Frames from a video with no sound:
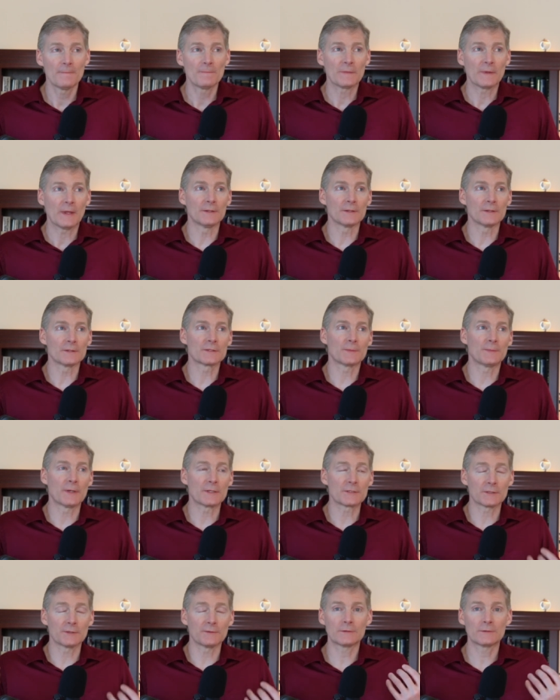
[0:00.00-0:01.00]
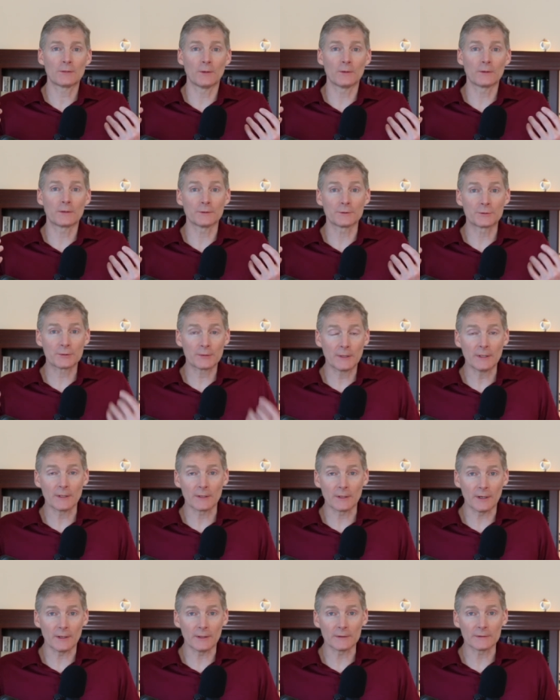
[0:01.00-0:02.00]
and there's a bunch of
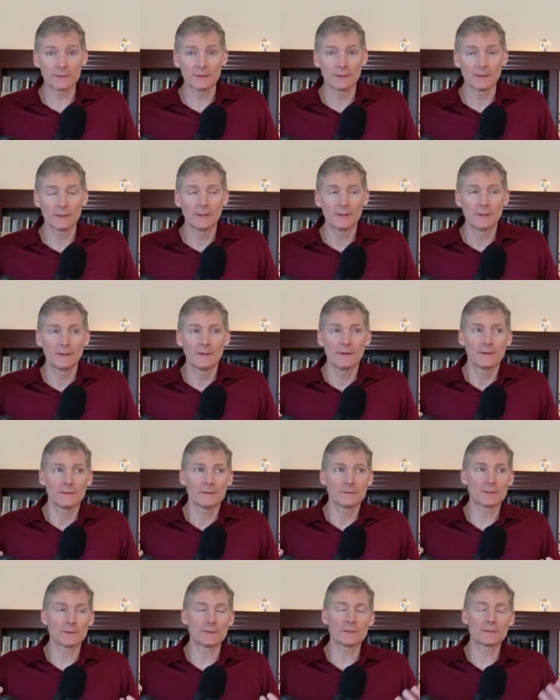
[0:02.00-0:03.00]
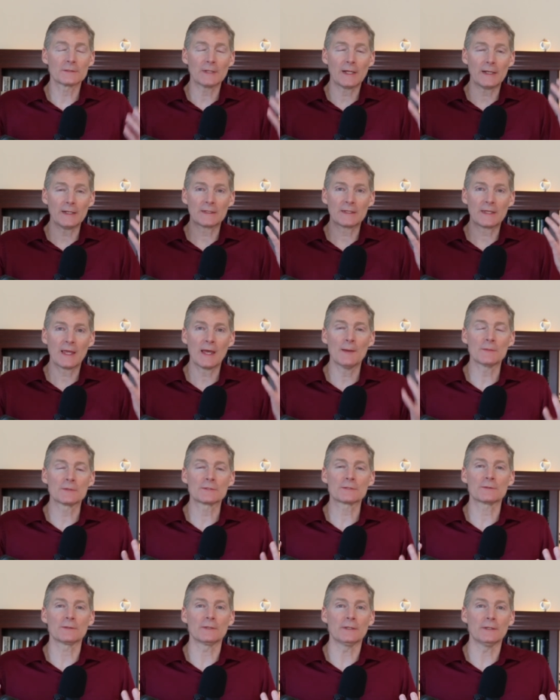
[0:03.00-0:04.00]
tocotrienols. So there's a lot of
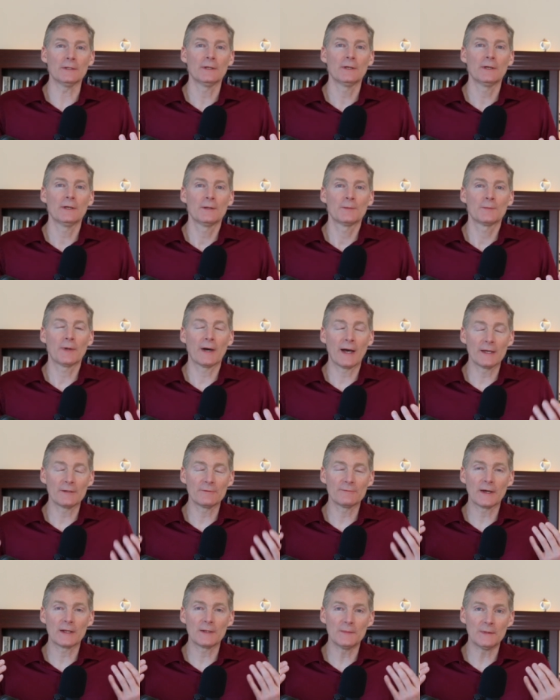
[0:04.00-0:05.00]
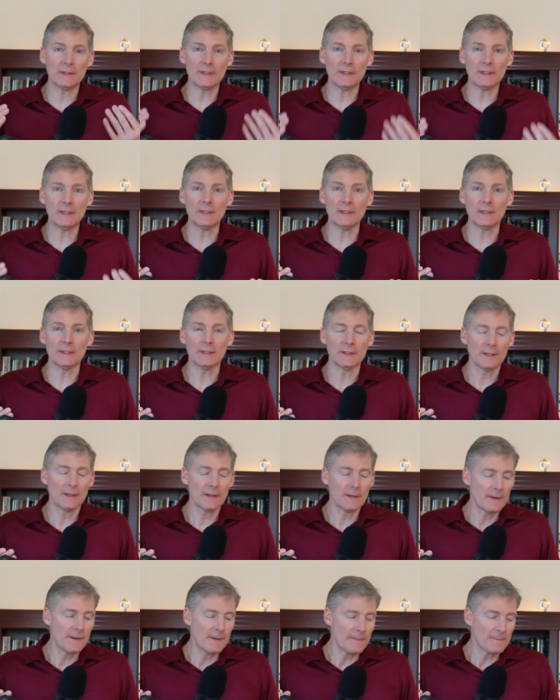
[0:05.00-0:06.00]
chemistry behind vitamin E.
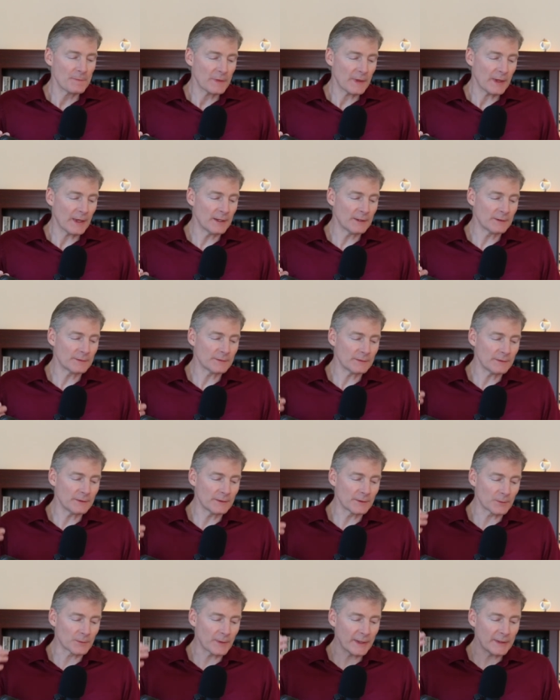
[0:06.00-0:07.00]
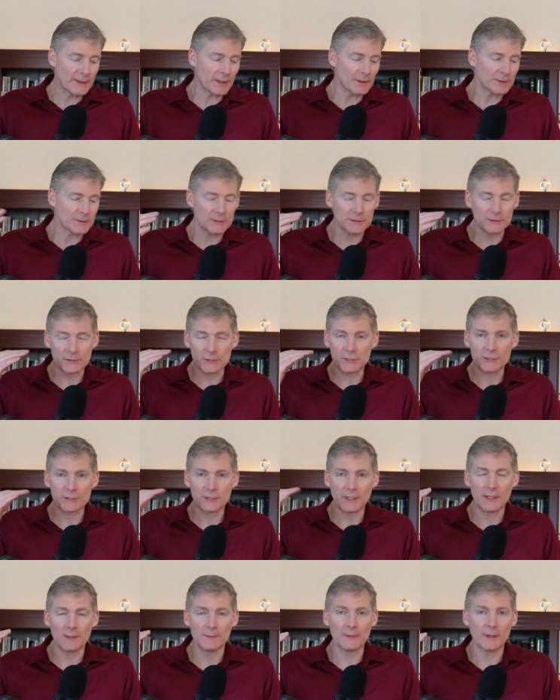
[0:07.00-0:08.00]
And, you know, right now it's just a
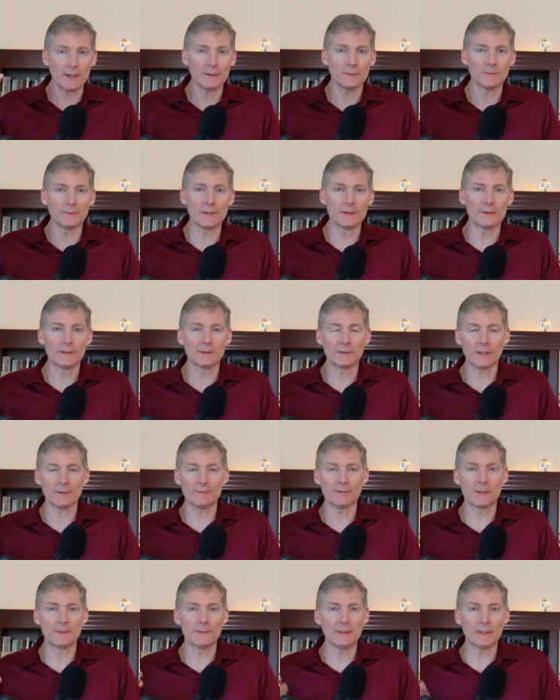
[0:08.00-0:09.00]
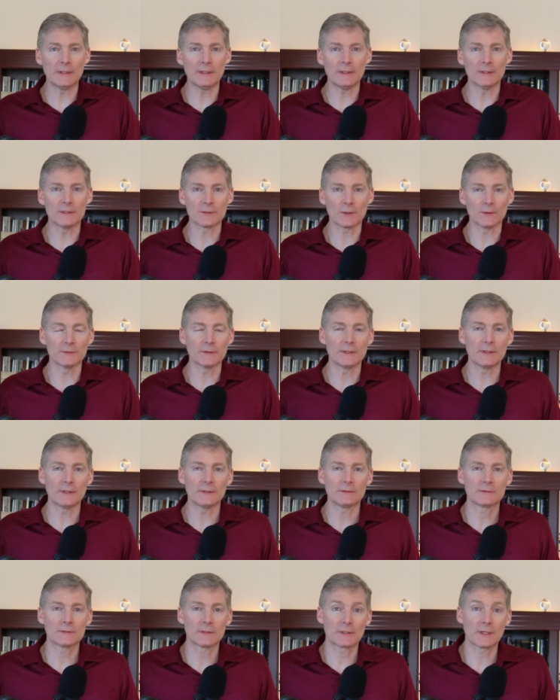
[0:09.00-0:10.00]
shame that we think that vitamin E is only
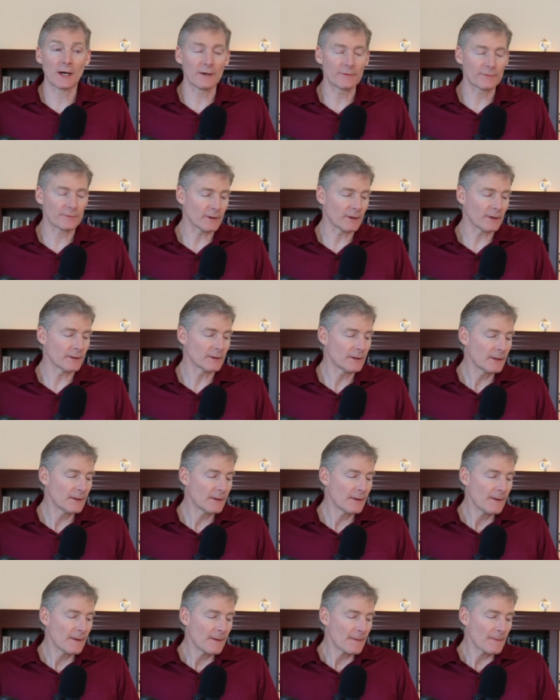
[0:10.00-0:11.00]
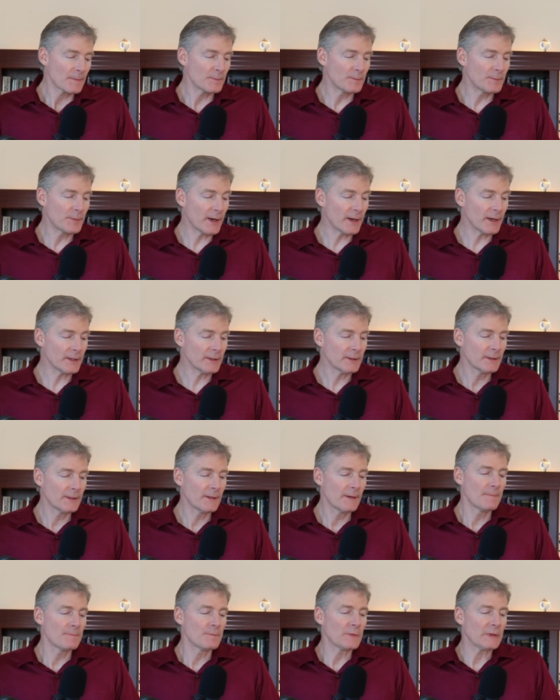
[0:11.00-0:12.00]
tocopherol. But
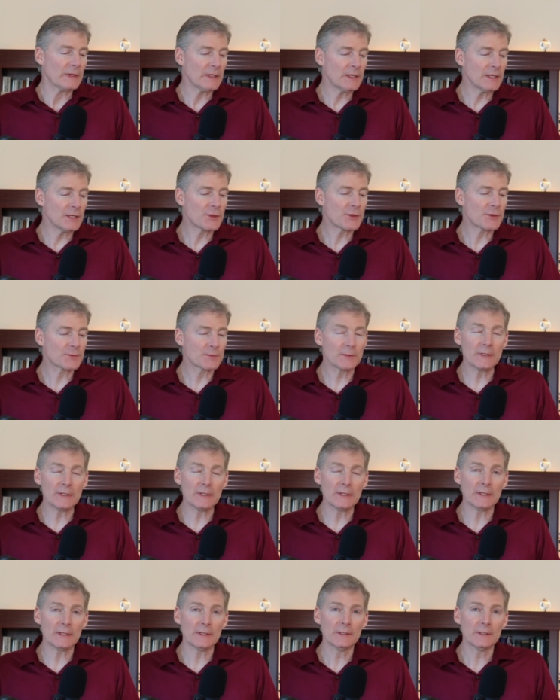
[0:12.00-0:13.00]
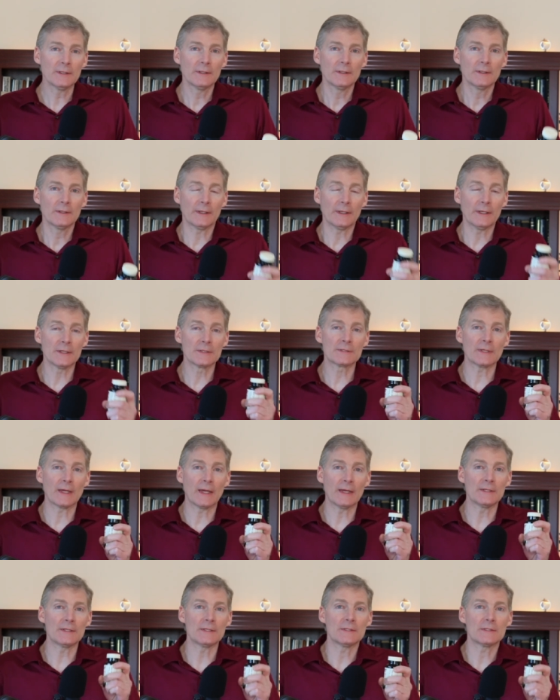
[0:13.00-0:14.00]
E3 is
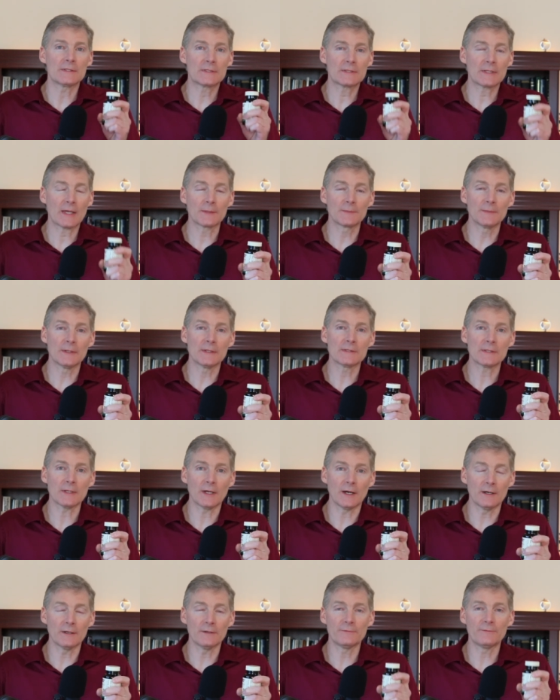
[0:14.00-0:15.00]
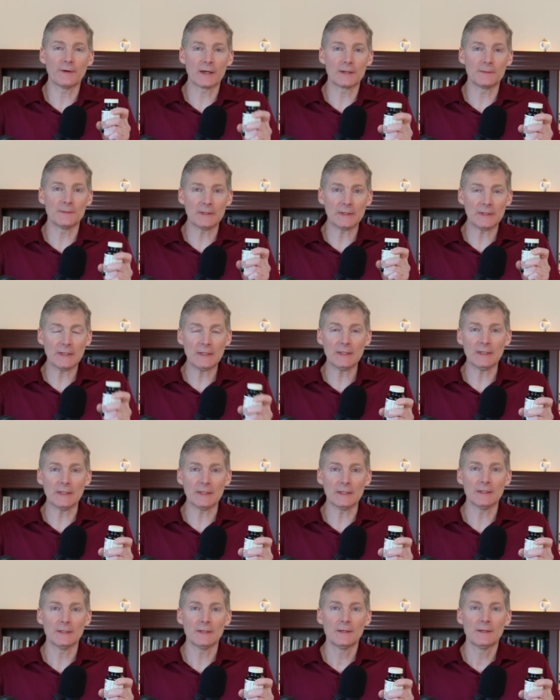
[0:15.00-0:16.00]
a segment of vitamin E.